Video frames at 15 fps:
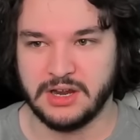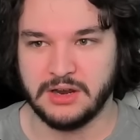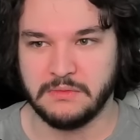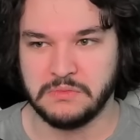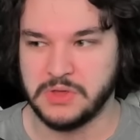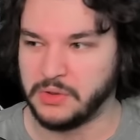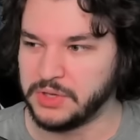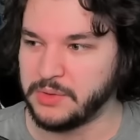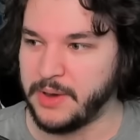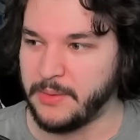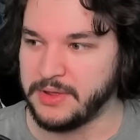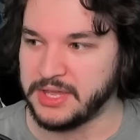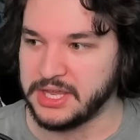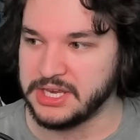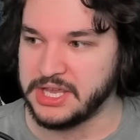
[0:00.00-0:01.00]
the only way
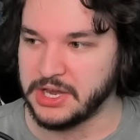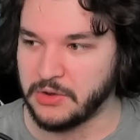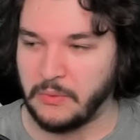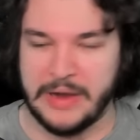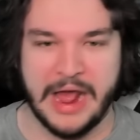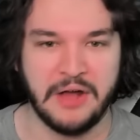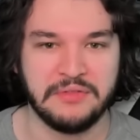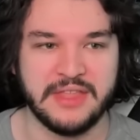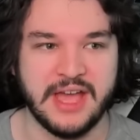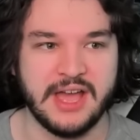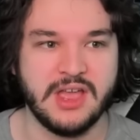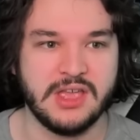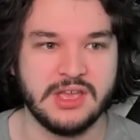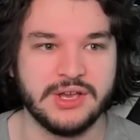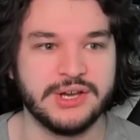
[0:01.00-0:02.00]
we can get around
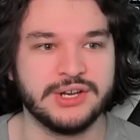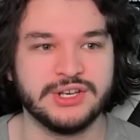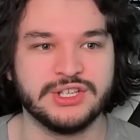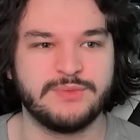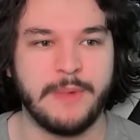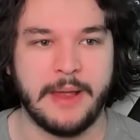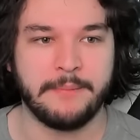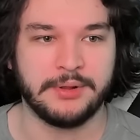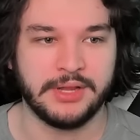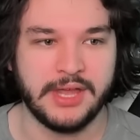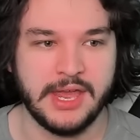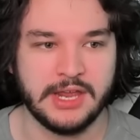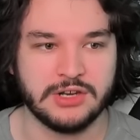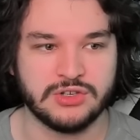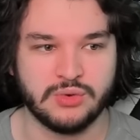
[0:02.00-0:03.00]
that is by
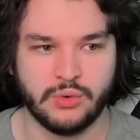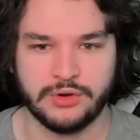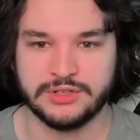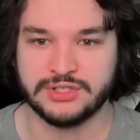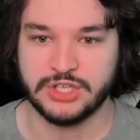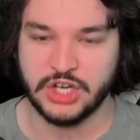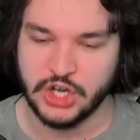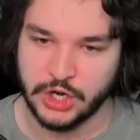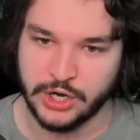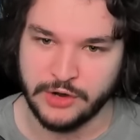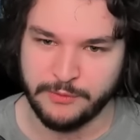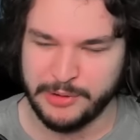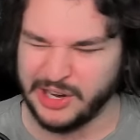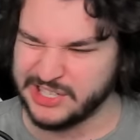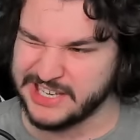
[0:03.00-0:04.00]
playing towards the
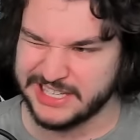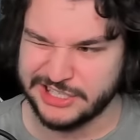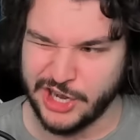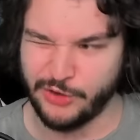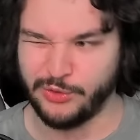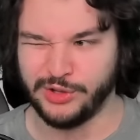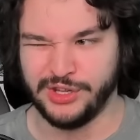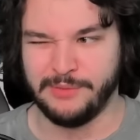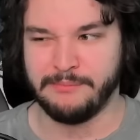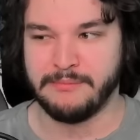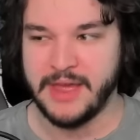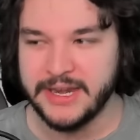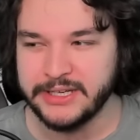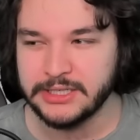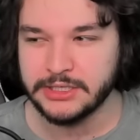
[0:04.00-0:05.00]
curve, but our deck's not really
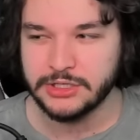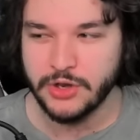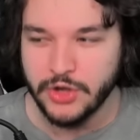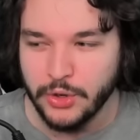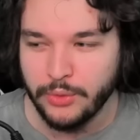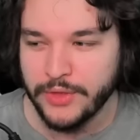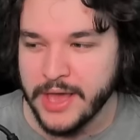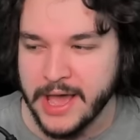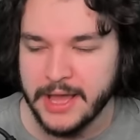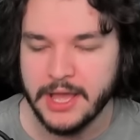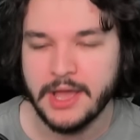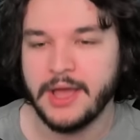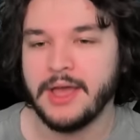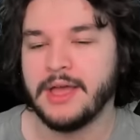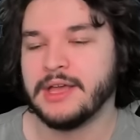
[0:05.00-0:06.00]
meant to do
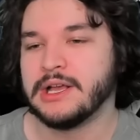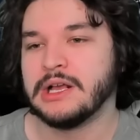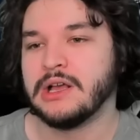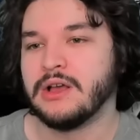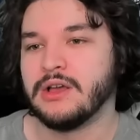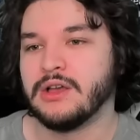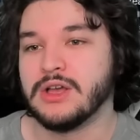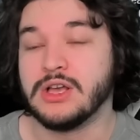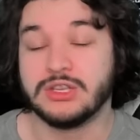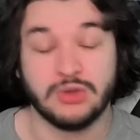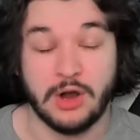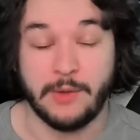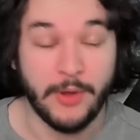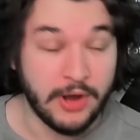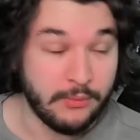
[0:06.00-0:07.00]
that.
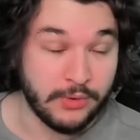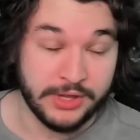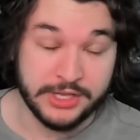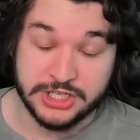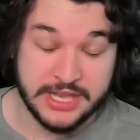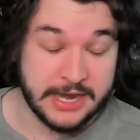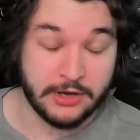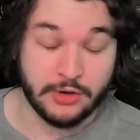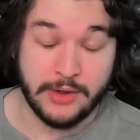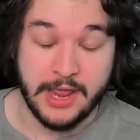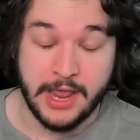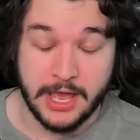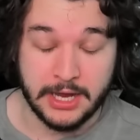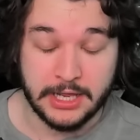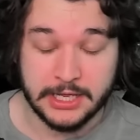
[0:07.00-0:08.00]
So our opponent really just had a great
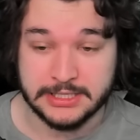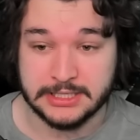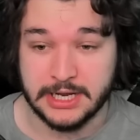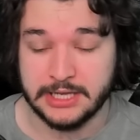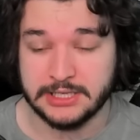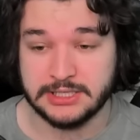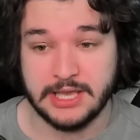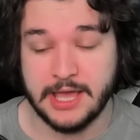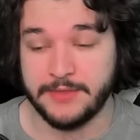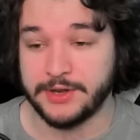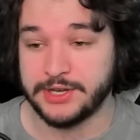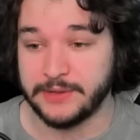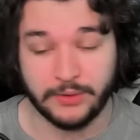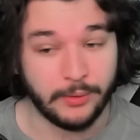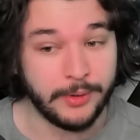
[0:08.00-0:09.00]
hand against us. They had the
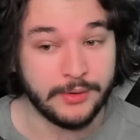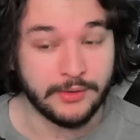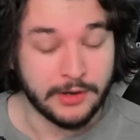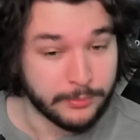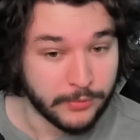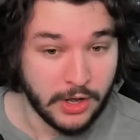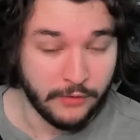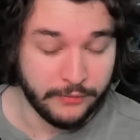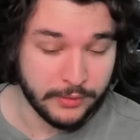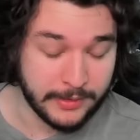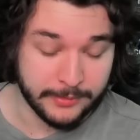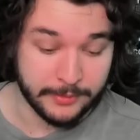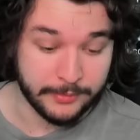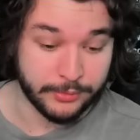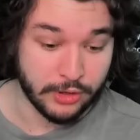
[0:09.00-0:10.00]
double
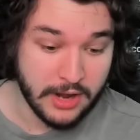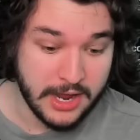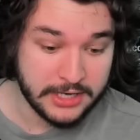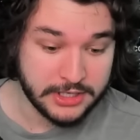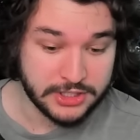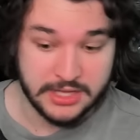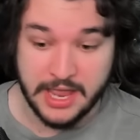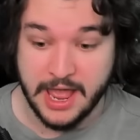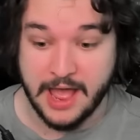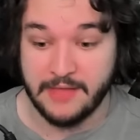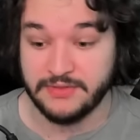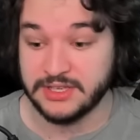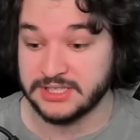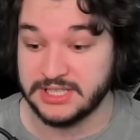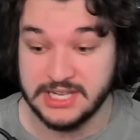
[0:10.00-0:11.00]
Overwhelming Barrage. They
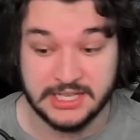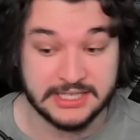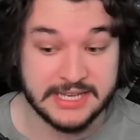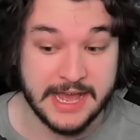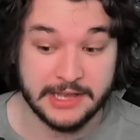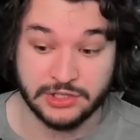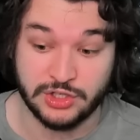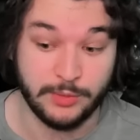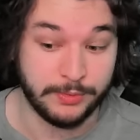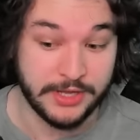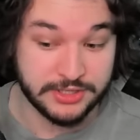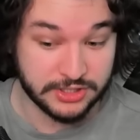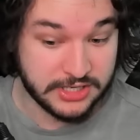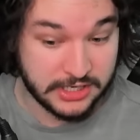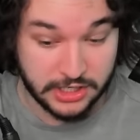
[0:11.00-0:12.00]
had the sneak attack Super
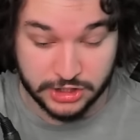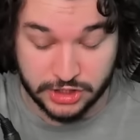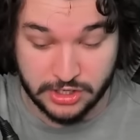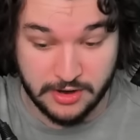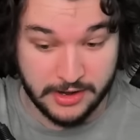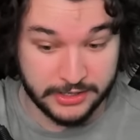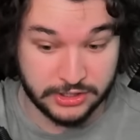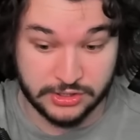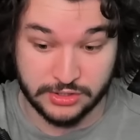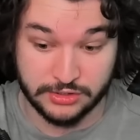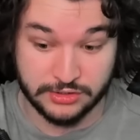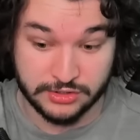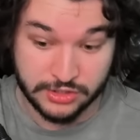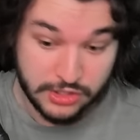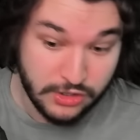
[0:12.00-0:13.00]
Laser Technician on
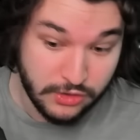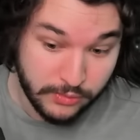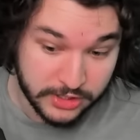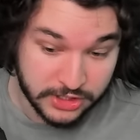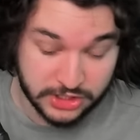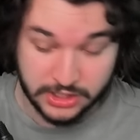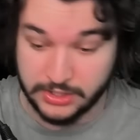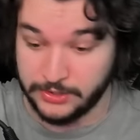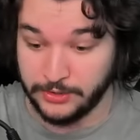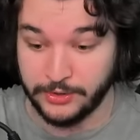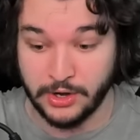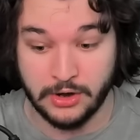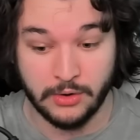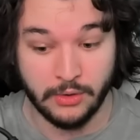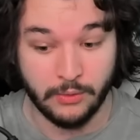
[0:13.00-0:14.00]
turn 2, which killed
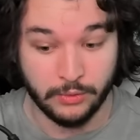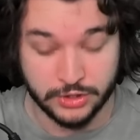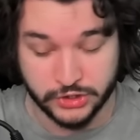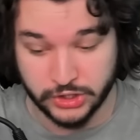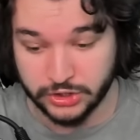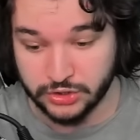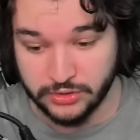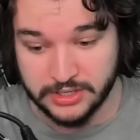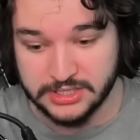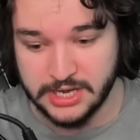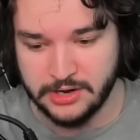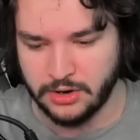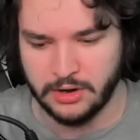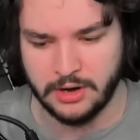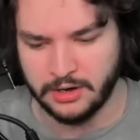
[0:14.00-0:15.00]
our Worshir Tree
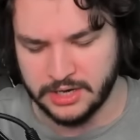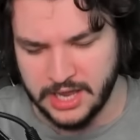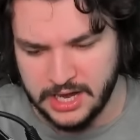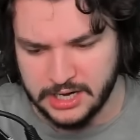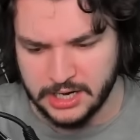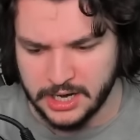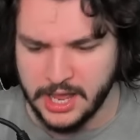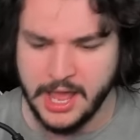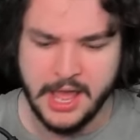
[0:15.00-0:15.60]
Tent or our Kanan